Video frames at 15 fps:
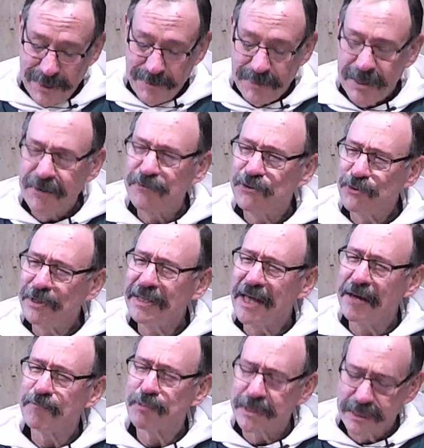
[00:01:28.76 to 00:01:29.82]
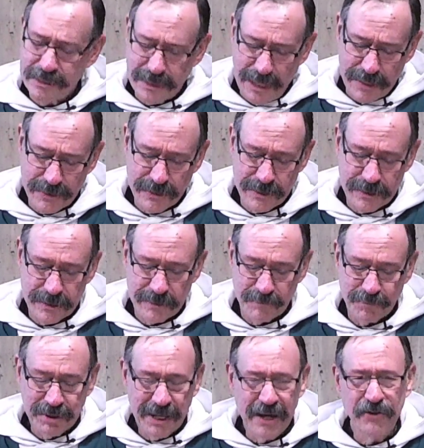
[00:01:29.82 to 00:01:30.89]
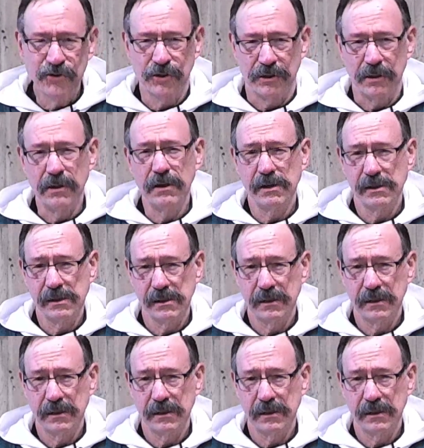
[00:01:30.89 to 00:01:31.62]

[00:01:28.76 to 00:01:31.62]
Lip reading: If doing that brings us pleasure,